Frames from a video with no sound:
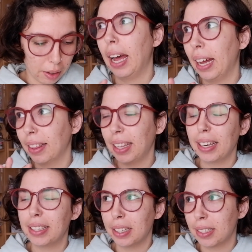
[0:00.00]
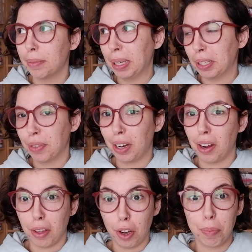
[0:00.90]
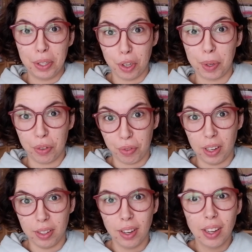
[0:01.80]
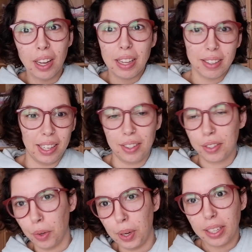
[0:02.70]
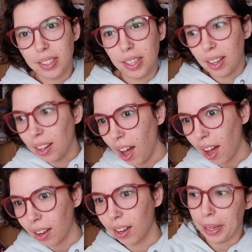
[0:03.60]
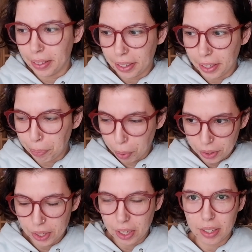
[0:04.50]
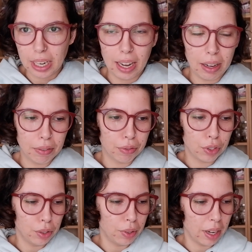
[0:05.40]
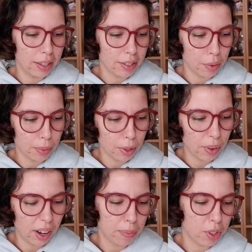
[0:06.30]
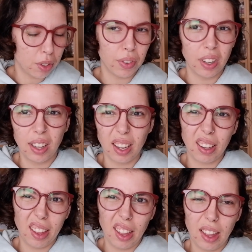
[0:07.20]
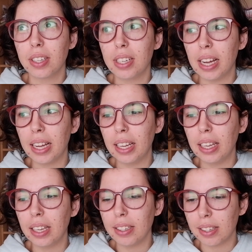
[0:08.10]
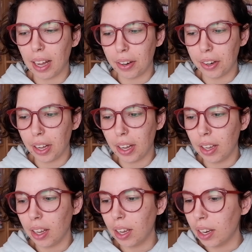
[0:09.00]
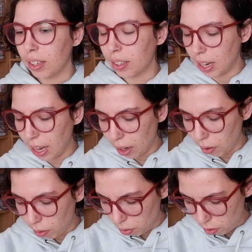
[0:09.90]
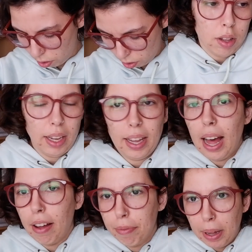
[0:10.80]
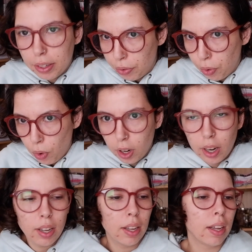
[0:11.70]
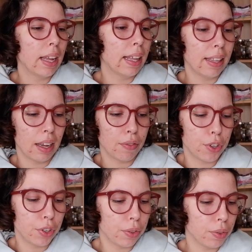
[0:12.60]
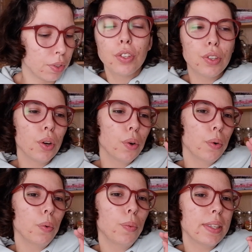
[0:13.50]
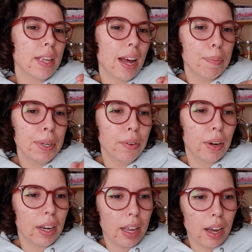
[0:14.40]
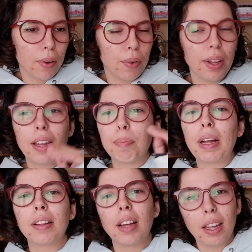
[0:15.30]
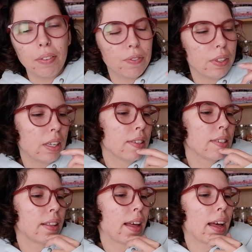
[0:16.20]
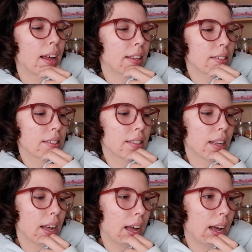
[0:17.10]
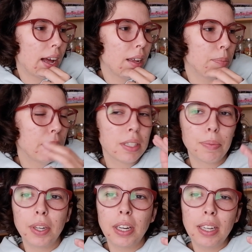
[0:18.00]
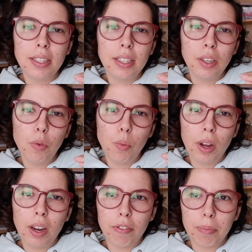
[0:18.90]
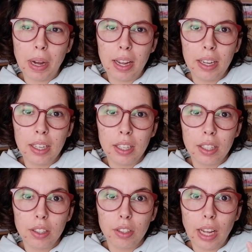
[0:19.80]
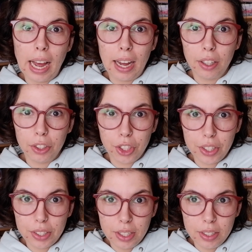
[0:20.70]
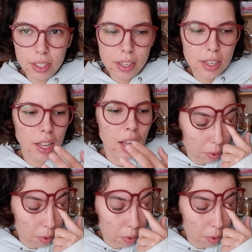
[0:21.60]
I had the idea to make this video. I thought it'd be so much fun to like sew against the clock. And then it proceeded to have 2 days in a row where I'm just feeling like, eh. Today is Saturday. It is now like 4:30 in the afternoon. So what's happening right now in my life is that I'm experiencing one of my allergy seasons.